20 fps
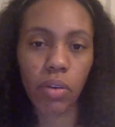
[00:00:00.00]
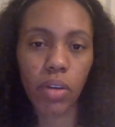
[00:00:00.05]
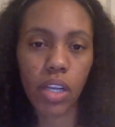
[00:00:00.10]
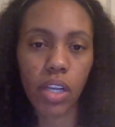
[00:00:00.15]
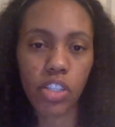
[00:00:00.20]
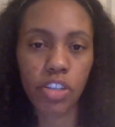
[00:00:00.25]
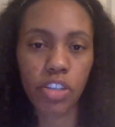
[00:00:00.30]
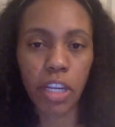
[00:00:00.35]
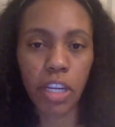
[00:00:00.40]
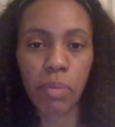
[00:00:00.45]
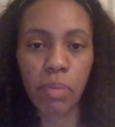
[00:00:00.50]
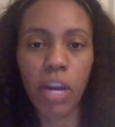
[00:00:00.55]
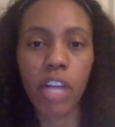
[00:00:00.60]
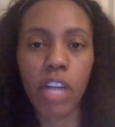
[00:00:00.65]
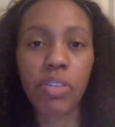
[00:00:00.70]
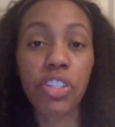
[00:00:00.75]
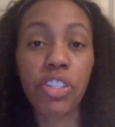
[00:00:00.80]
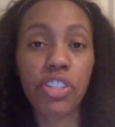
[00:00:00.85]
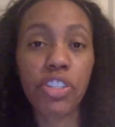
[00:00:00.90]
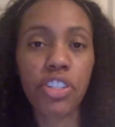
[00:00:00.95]

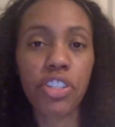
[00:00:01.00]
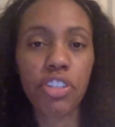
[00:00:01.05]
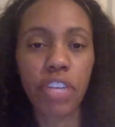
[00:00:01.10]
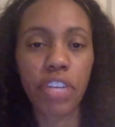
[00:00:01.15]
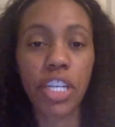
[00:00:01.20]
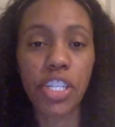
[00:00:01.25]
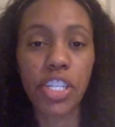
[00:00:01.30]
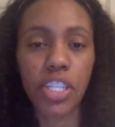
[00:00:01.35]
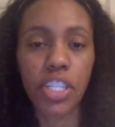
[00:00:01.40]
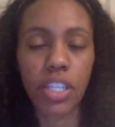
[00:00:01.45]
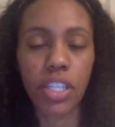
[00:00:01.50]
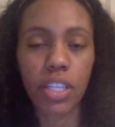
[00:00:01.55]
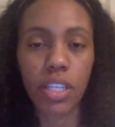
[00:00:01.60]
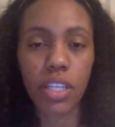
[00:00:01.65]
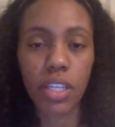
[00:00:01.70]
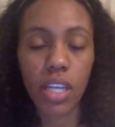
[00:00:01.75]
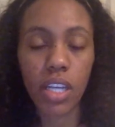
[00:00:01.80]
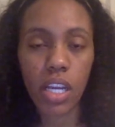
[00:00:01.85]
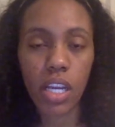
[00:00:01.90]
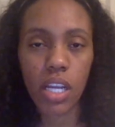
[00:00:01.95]
trademark
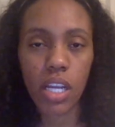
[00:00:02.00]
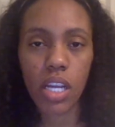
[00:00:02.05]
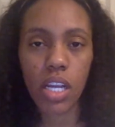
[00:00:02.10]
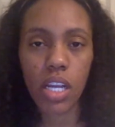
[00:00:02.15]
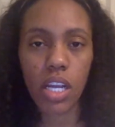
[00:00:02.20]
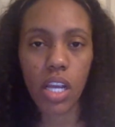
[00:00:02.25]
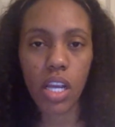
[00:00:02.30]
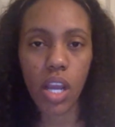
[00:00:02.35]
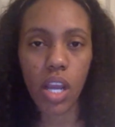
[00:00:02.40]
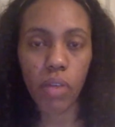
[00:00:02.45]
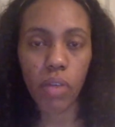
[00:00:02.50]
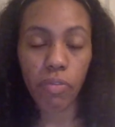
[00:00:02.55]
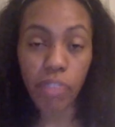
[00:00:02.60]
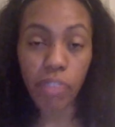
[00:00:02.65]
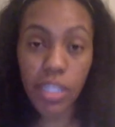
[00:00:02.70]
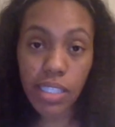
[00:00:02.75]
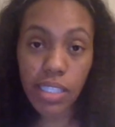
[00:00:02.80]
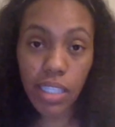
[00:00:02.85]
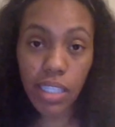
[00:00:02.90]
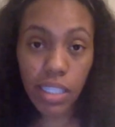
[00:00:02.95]
registration
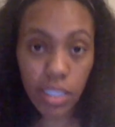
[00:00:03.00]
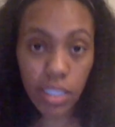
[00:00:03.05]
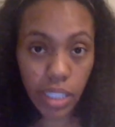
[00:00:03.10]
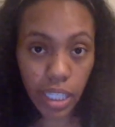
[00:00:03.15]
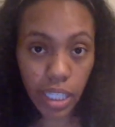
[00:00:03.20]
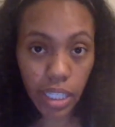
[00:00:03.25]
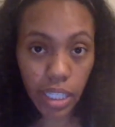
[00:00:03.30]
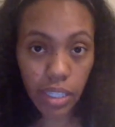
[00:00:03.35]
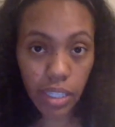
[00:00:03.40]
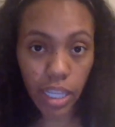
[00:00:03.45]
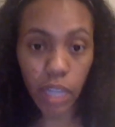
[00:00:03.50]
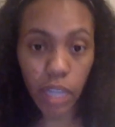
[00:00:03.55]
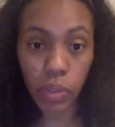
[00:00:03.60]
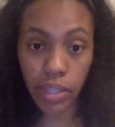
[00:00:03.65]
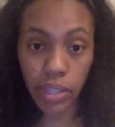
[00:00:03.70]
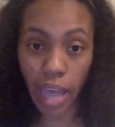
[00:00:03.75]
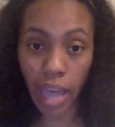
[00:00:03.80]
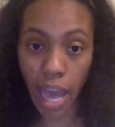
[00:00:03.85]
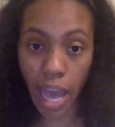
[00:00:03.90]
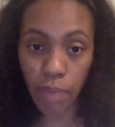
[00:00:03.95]
physically, like
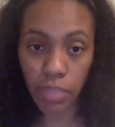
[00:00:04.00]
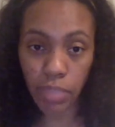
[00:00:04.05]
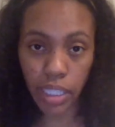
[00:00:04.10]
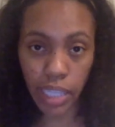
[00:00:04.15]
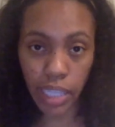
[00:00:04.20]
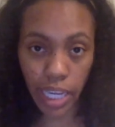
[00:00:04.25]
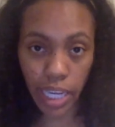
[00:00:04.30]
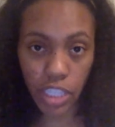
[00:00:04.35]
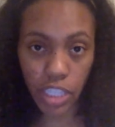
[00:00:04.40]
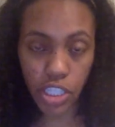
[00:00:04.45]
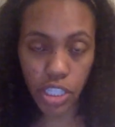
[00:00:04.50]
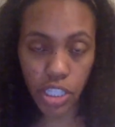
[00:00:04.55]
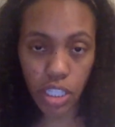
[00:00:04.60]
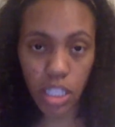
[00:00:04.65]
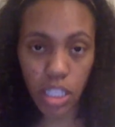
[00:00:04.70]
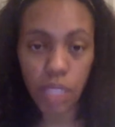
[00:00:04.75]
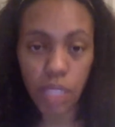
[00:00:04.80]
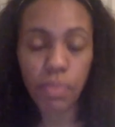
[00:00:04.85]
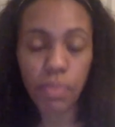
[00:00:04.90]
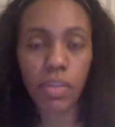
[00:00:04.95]
with the
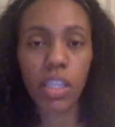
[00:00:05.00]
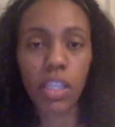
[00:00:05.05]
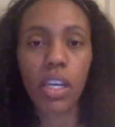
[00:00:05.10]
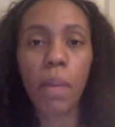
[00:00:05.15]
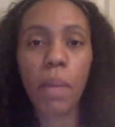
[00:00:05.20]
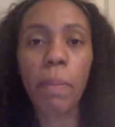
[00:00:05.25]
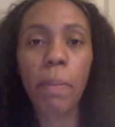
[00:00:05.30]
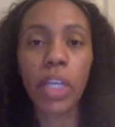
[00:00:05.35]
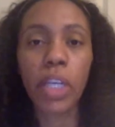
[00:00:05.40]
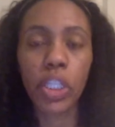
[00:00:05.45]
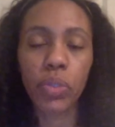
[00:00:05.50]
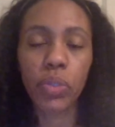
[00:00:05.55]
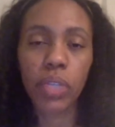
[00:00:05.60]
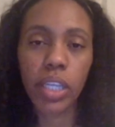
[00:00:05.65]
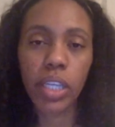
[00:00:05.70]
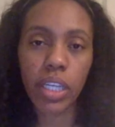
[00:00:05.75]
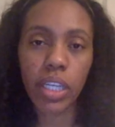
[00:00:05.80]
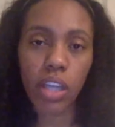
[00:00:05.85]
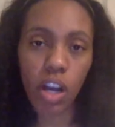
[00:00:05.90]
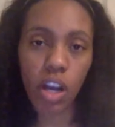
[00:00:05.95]
application, but you
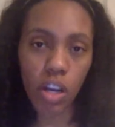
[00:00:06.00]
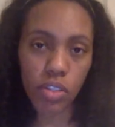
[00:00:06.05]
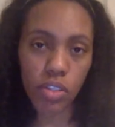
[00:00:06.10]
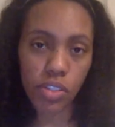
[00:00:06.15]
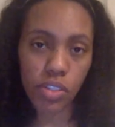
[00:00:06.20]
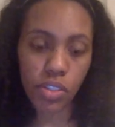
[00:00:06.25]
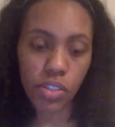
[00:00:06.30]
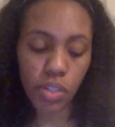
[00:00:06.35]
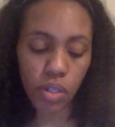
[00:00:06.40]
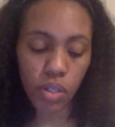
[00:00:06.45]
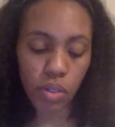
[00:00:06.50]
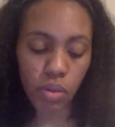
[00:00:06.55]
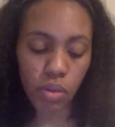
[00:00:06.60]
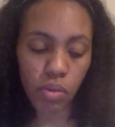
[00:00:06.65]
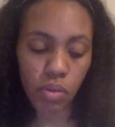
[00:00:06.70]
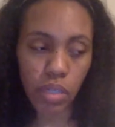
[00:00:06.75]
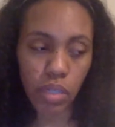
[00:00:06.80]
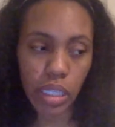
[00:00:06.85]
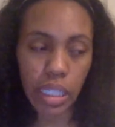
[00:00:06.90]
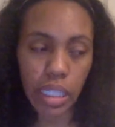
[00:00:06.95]
can
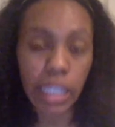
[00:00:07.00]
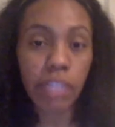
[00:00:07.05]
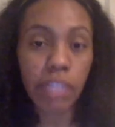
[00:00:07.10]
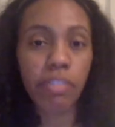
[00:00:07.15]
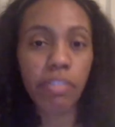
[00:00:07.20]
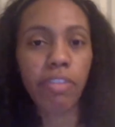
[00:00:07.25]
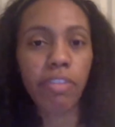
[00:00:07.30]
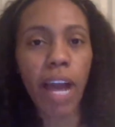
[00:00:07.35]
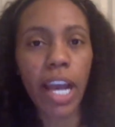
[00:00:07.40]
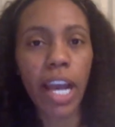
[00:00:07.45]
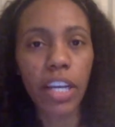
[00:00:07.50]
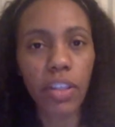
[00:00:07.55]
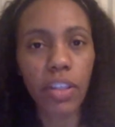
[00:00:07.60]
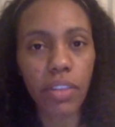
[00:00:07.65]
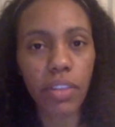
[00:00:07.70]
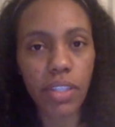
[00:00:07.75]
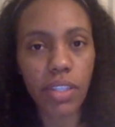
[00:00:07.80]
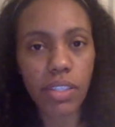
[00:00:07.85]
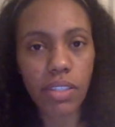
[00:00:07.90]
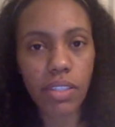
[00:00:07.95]
also e-file
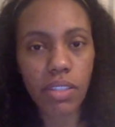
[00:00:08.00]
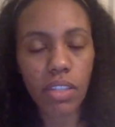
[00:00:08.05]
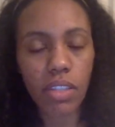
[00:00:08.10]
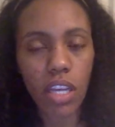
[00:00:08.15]
this.